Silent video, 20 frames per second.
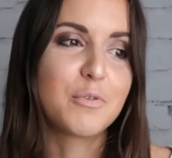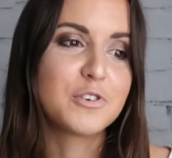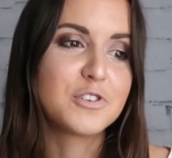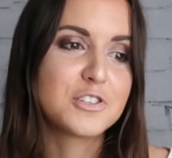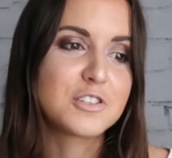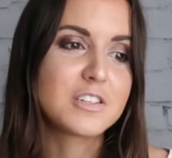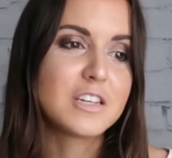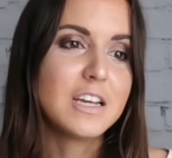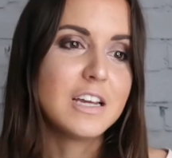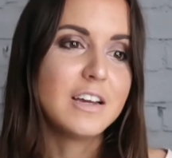We're
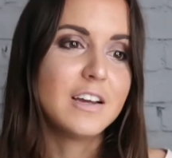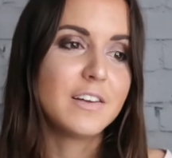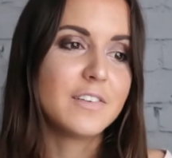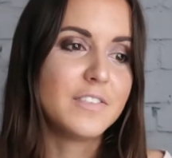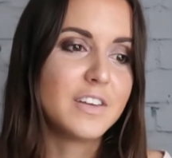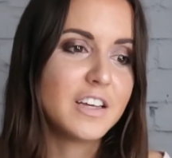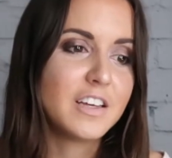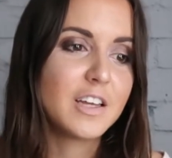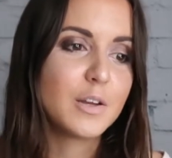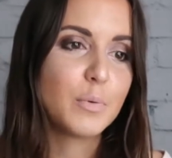just
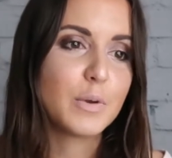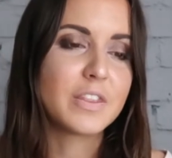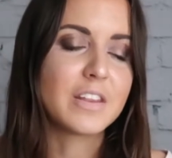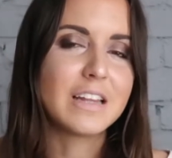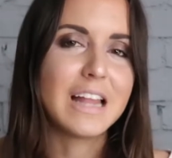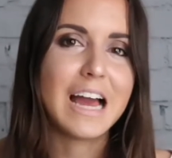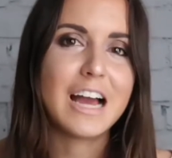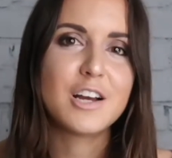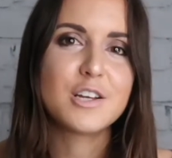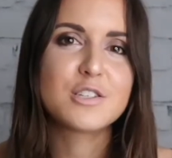dealing with the
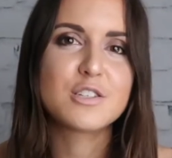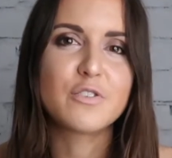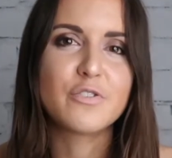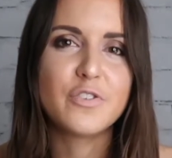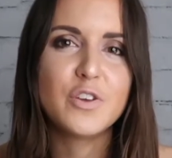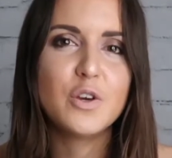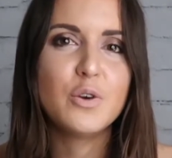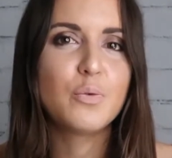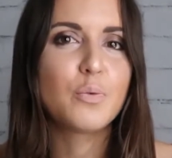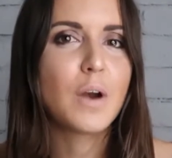last
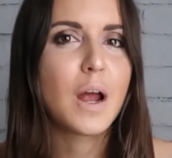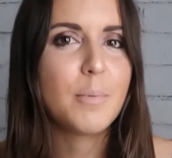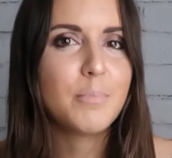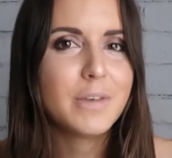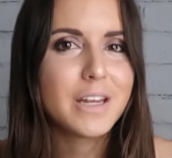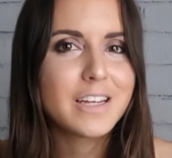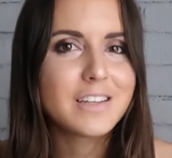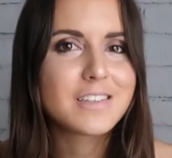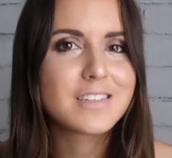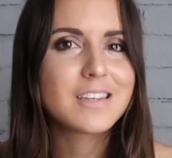few
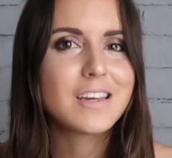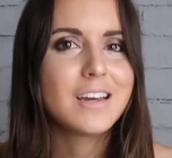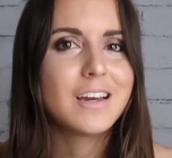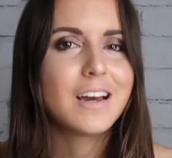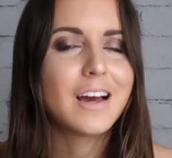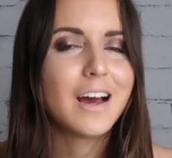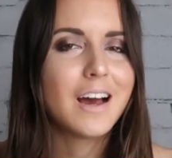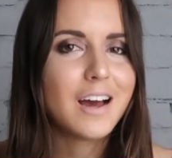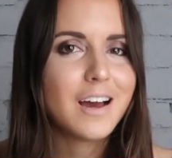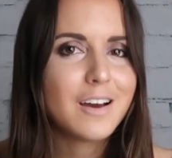remnants
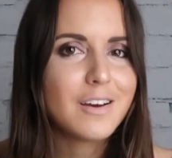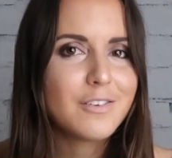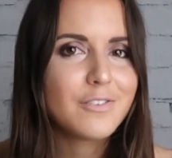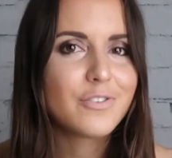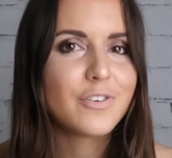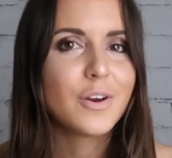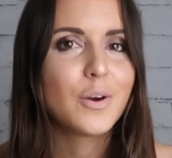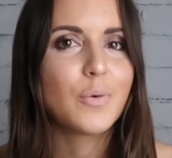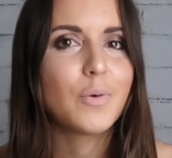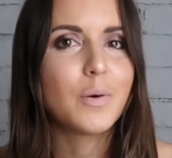
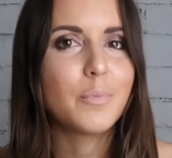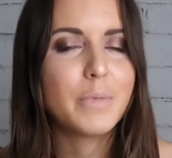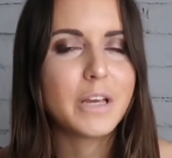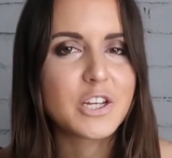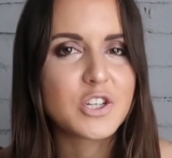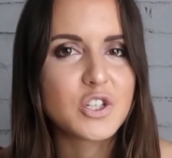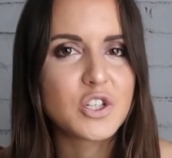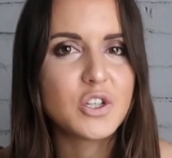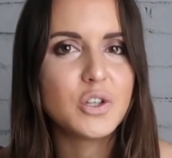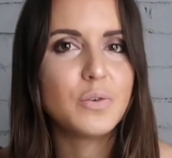of what
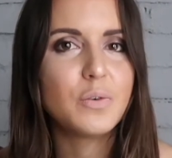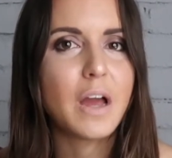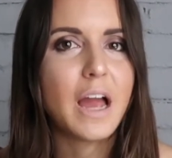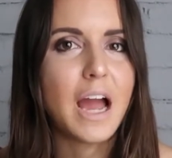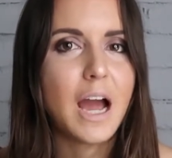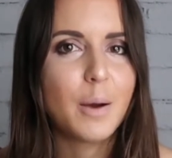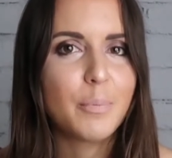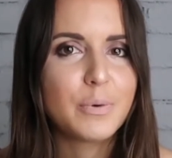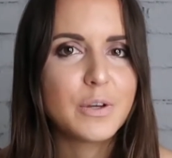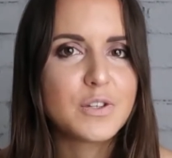makes you
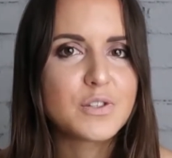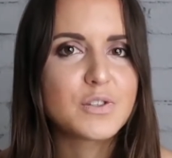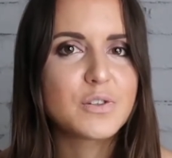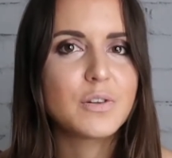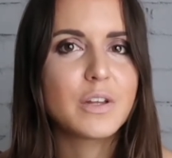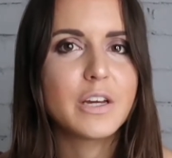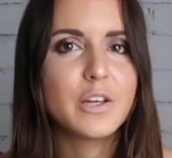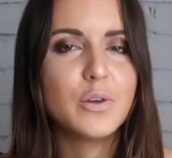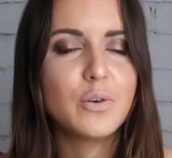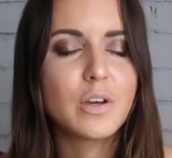happy
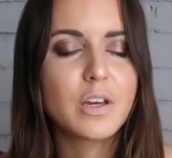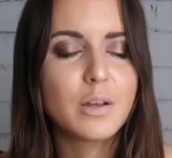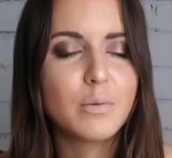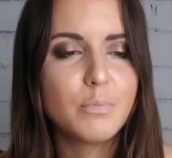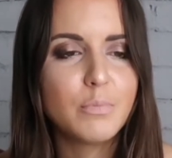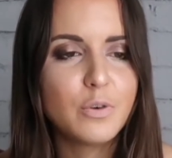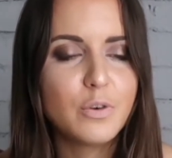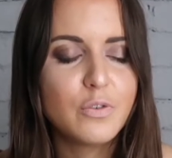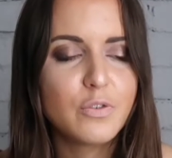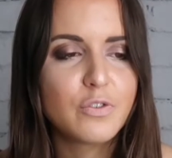so that you
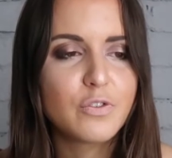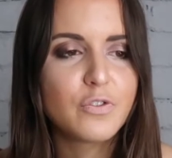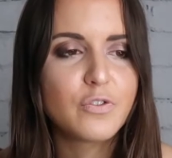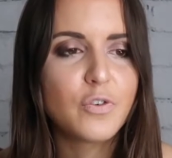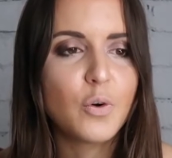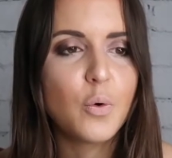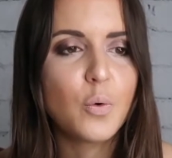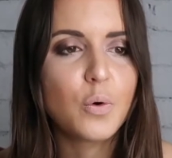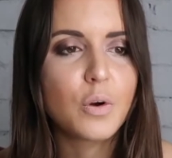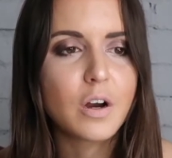can move
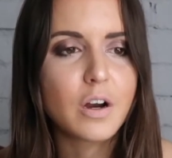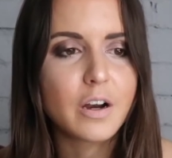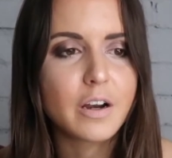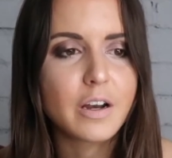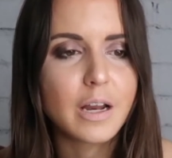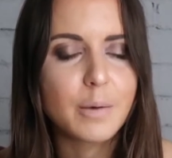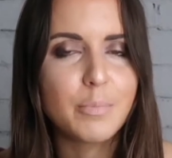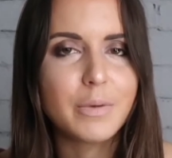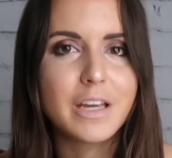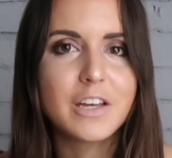
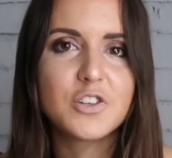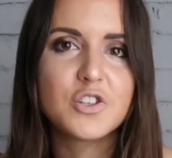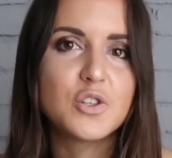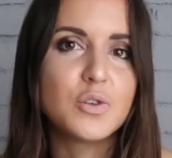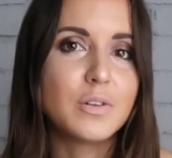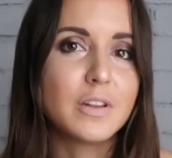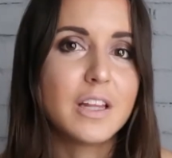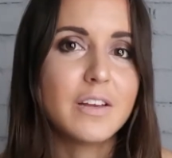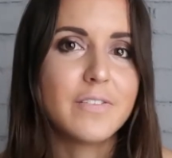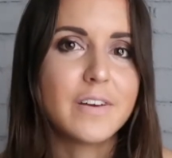forward and begin
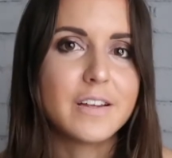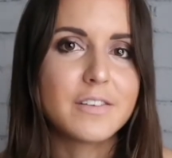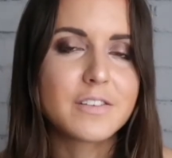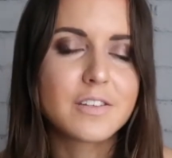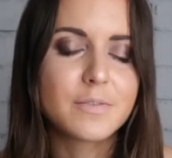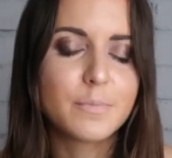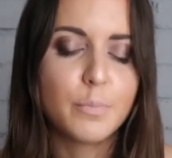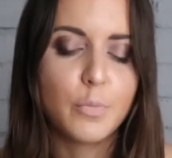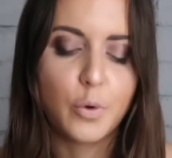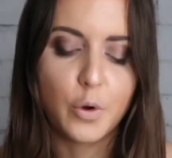to live
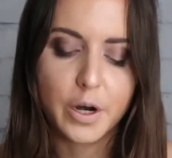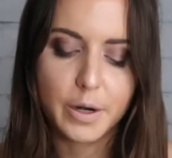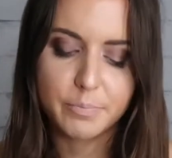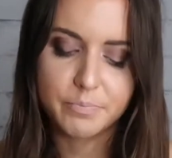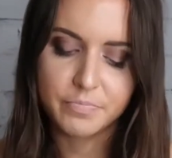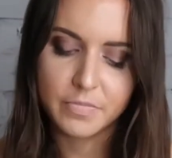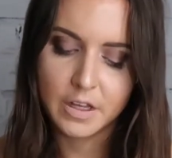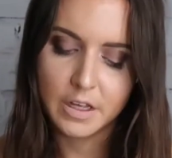it more.